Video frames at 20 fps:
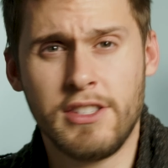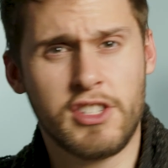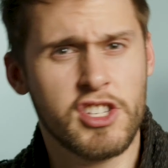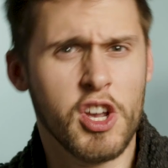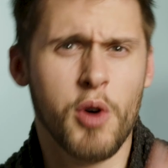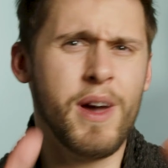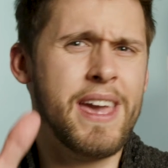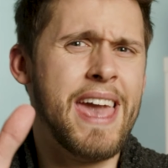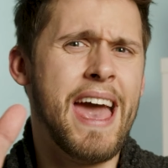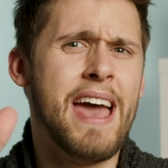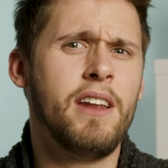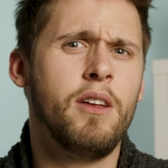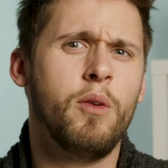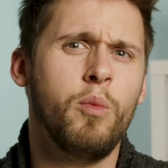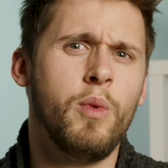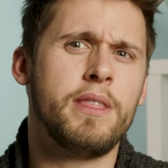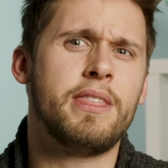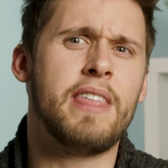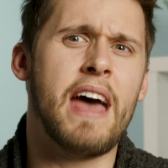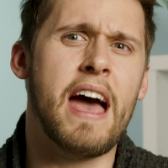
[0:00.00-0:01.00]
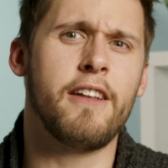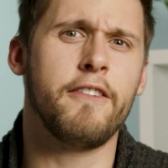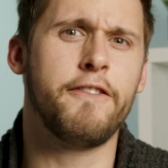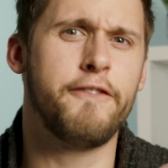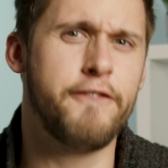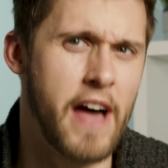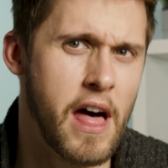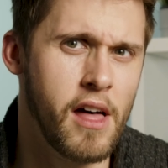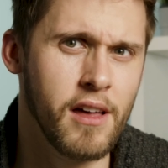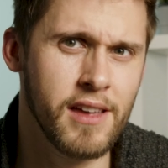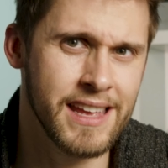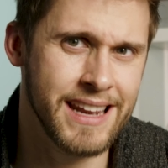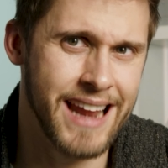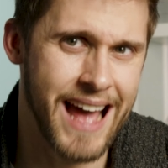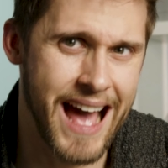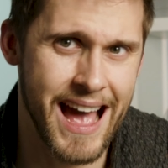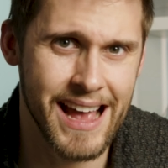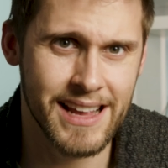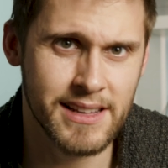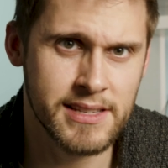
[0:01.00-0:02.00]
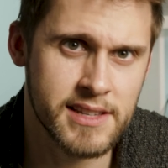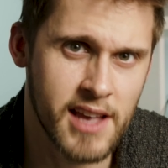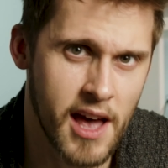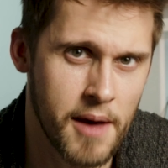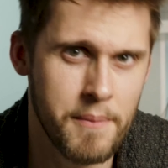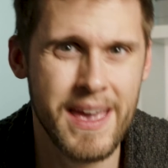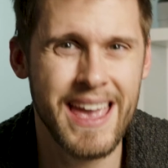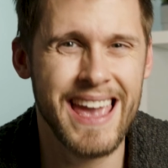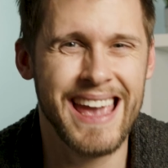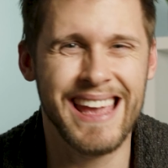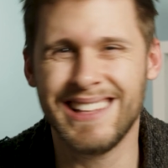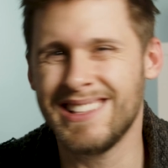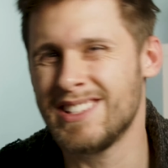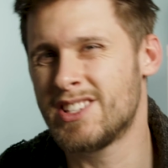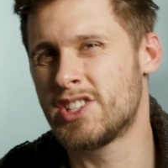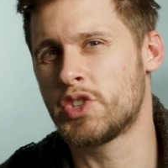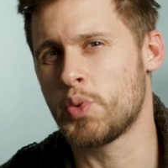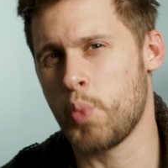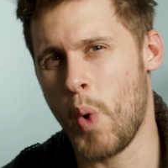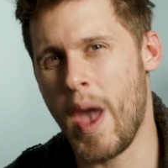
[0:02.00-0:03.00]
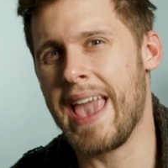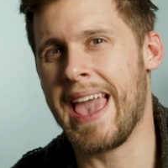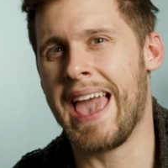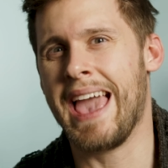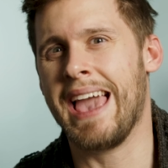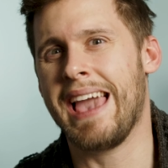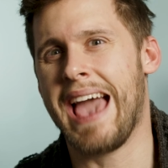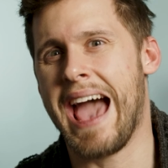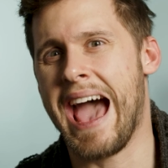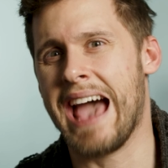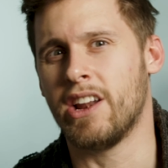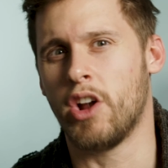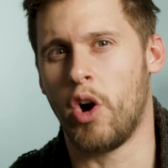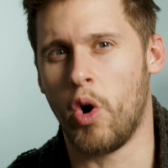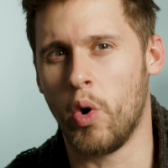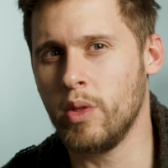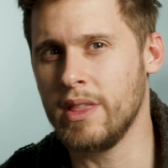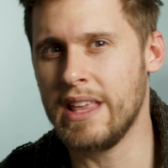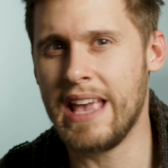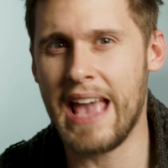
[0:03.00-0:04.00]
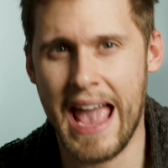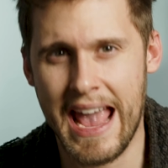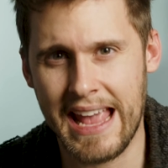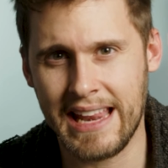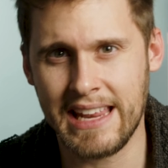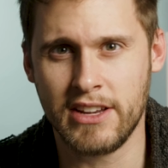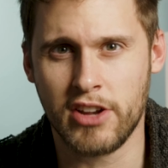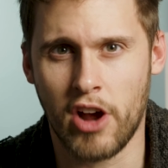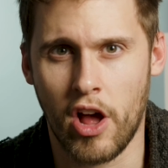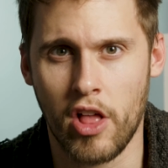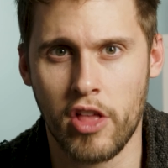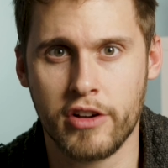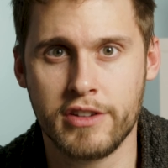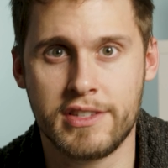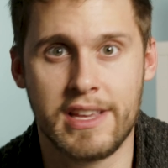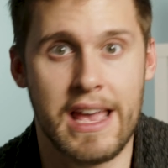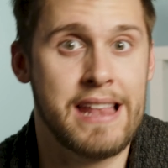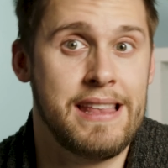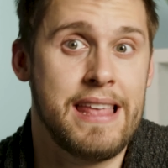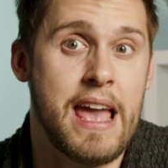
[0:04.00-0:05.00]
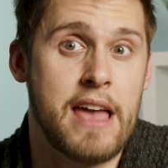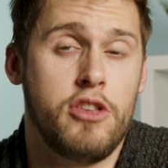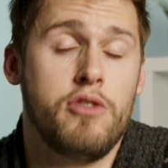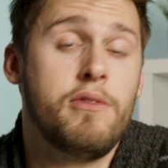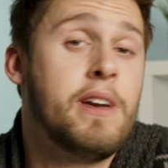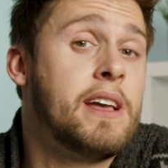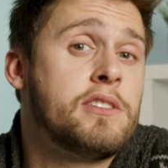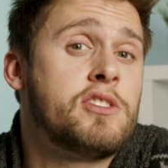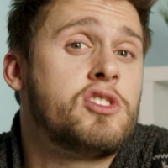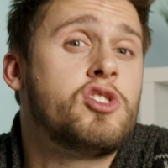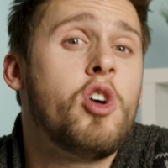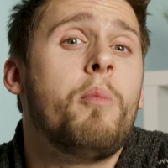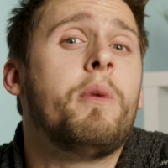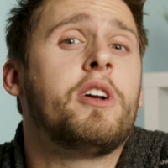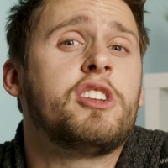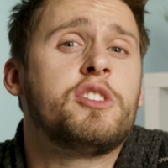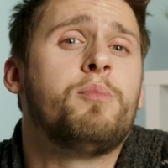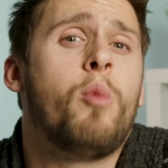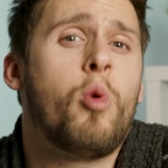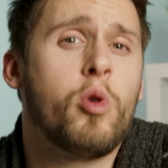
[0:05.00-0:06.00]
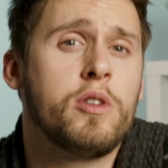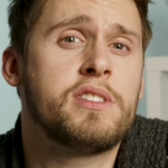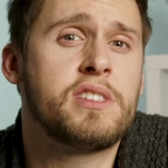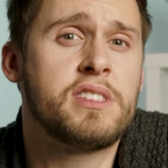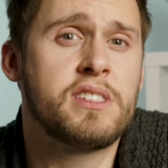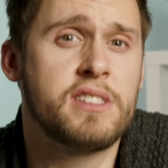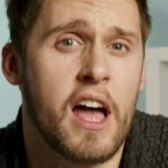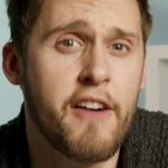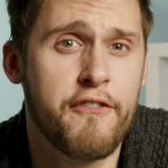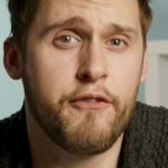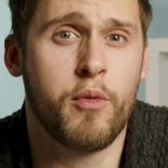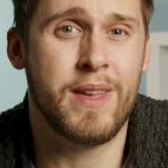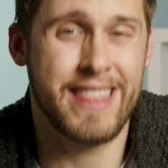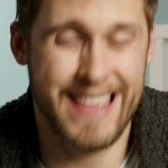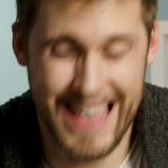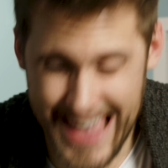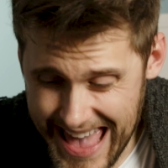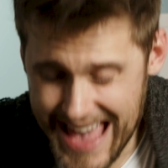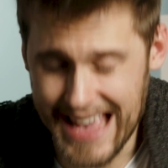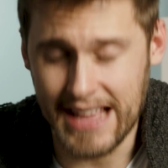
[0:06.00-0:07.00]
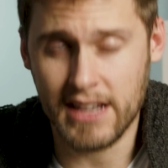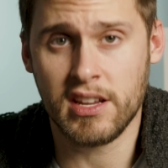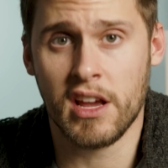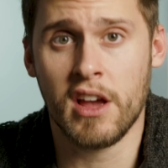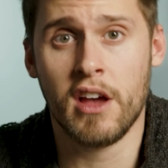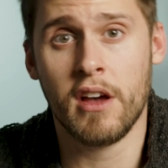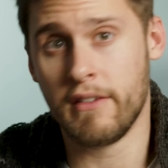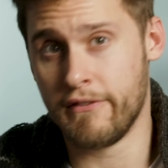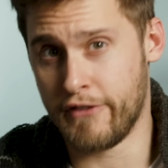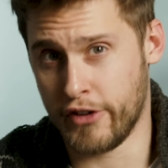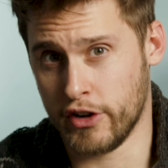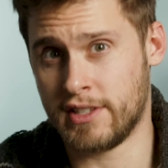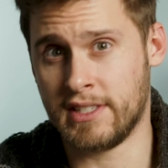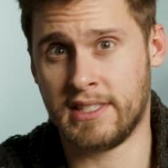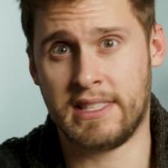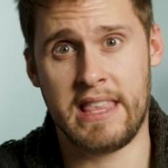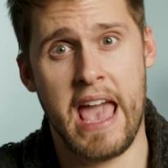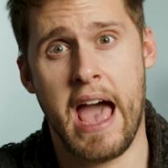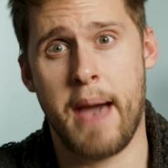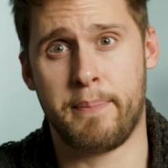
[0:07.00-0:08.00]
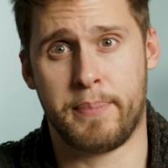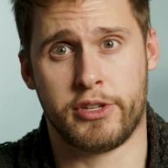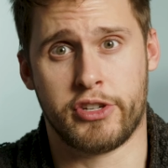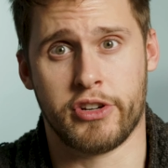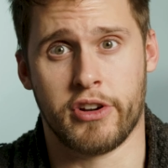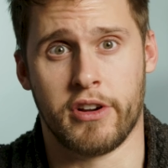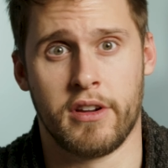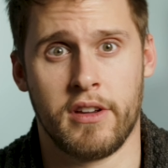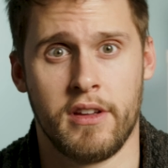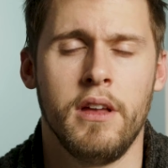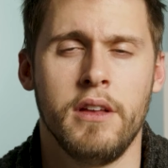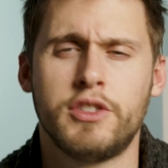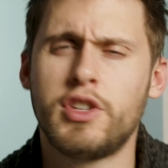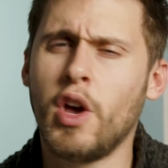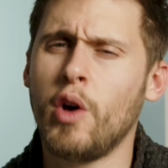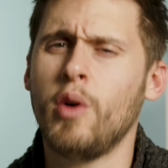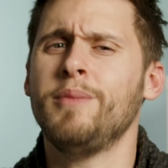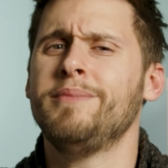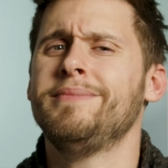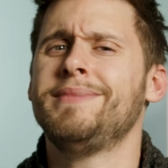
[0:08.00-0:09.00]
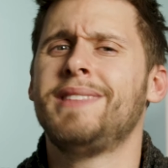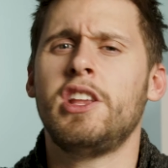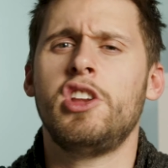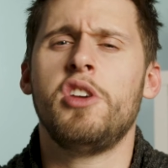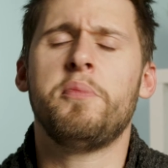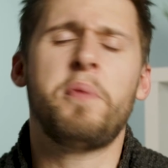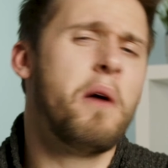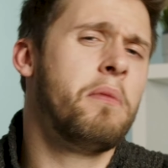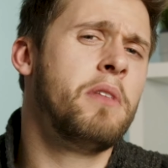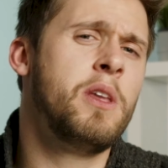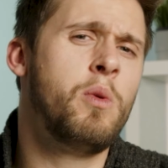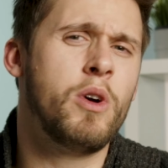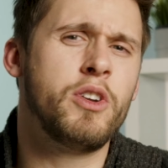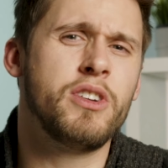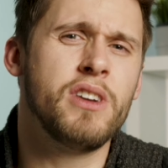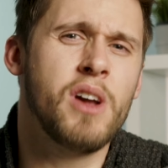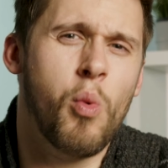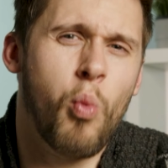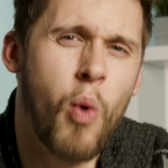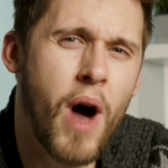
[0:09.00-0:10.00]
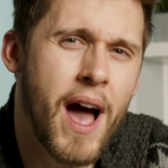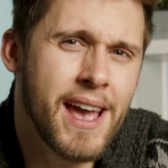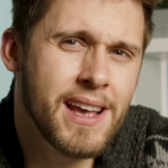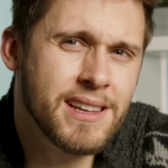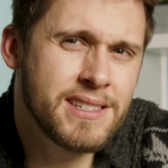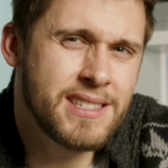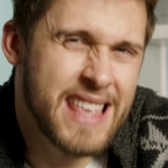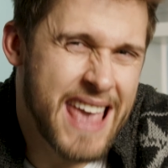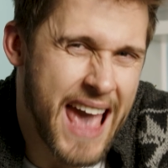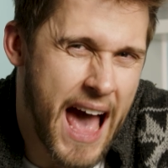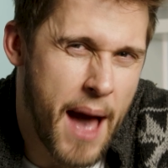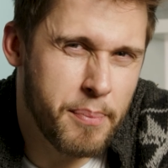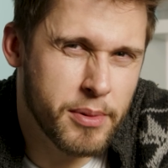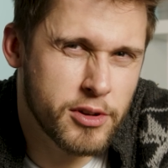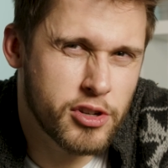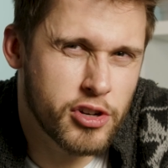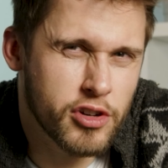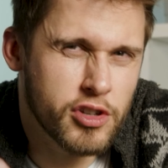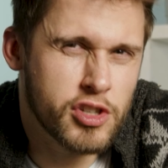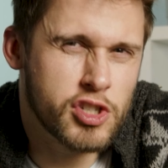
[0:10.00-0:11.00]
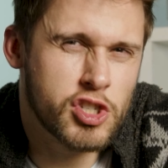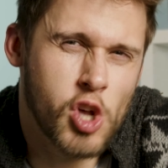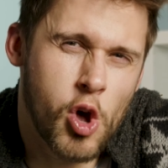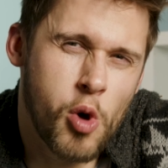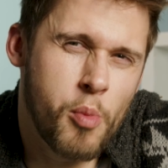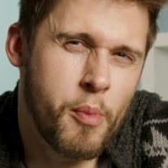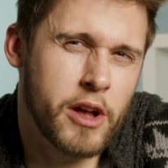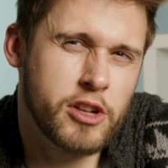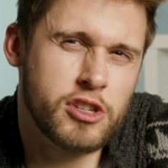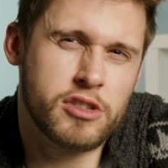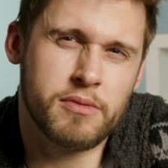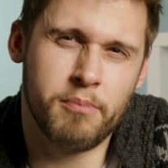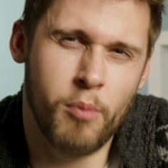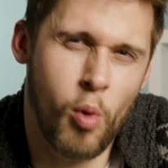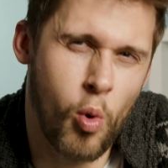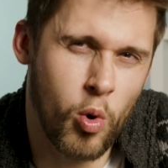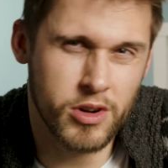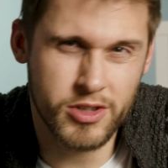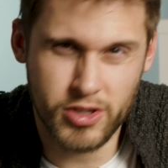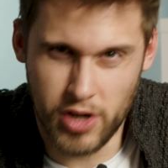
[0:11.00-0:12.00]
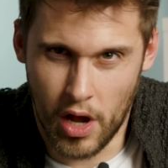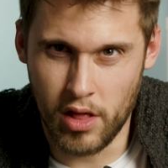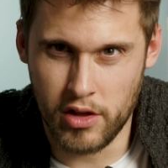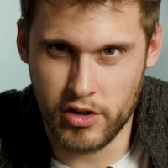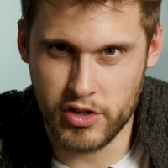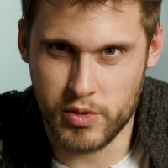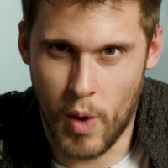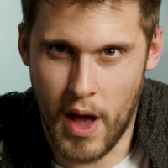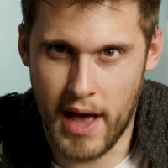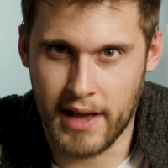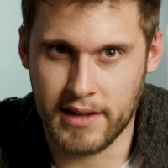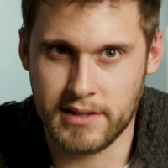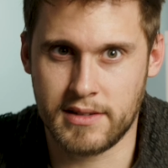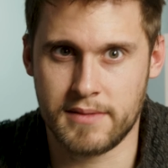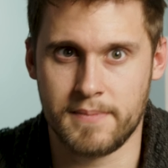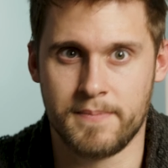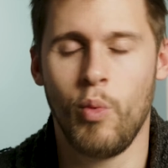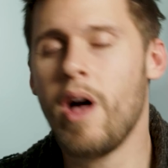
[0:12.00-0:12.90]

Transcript: And so again, with that Falcon Eyes coming in swinging at only $80, and yet you get so much more stuff with it versus the Aputure. So then you're probably wondering, why is the Aputure so much more dollars wise?